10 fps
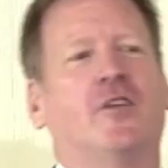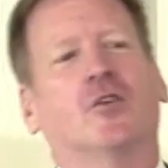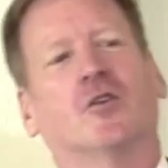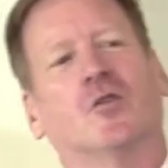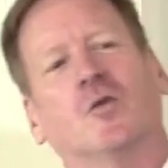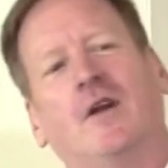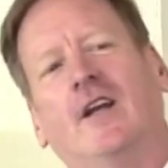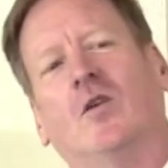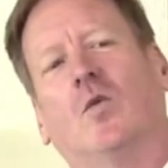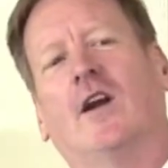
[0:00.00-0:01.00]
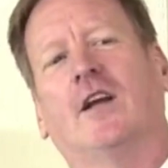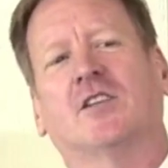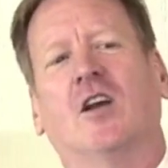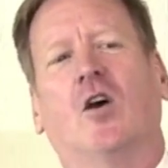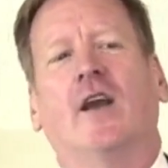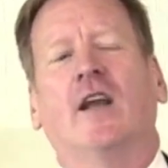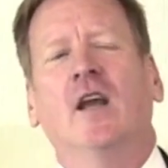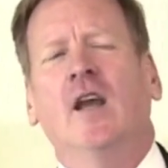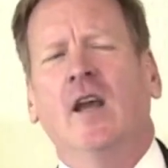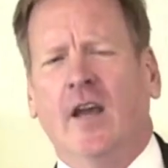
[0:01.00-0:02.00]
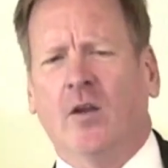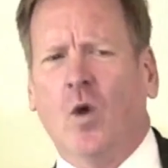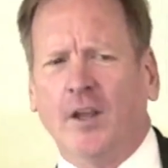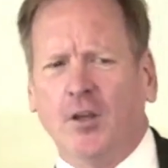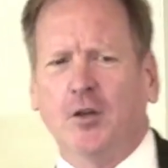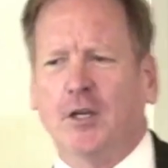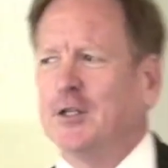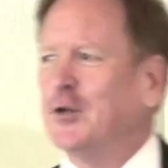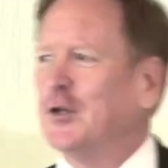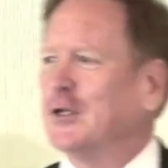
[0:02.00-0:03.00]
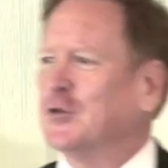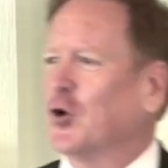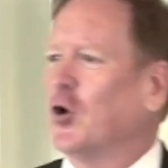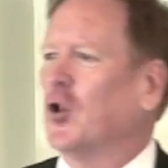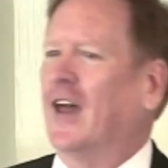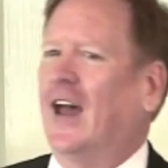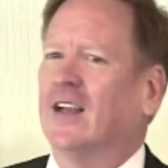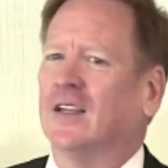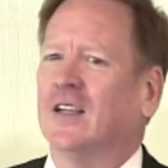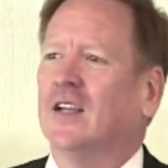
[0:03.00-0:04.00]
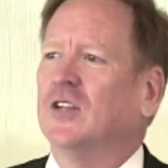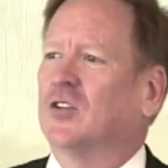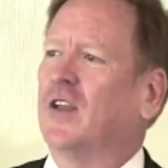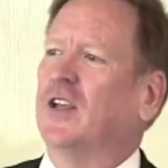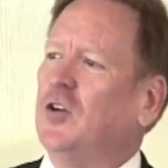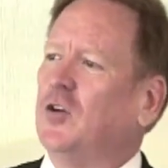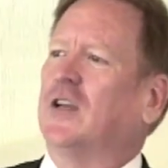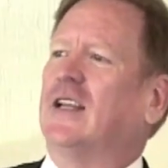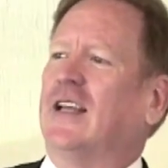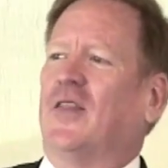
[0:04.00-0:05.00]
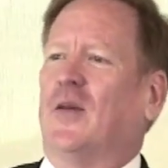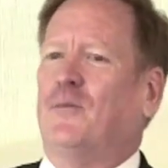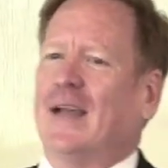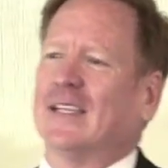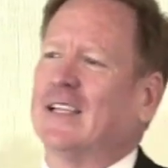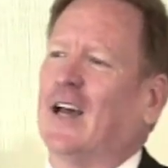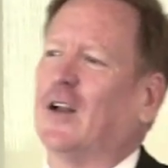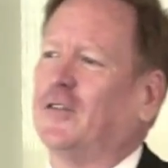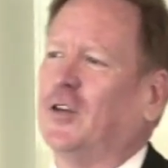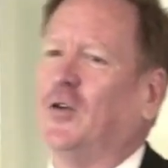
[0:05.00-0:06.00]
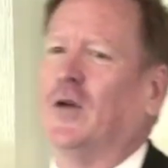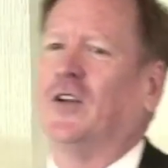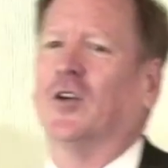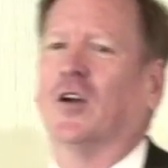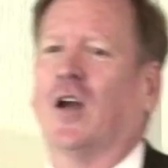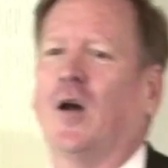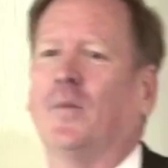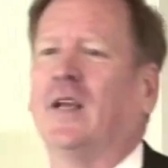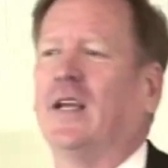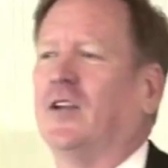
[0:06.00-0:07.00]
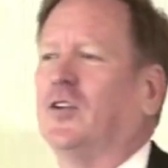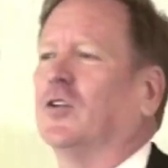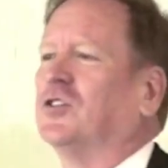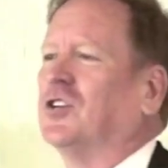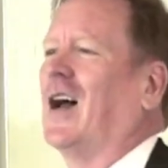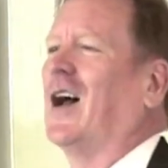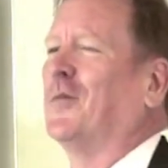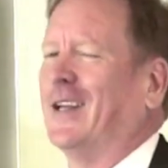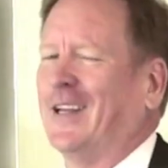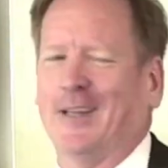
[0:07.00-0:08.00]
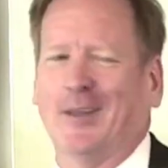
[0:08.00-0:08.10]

career, where it's going, and what you can do to control that so that you can get the best out of you and your company and your job can get the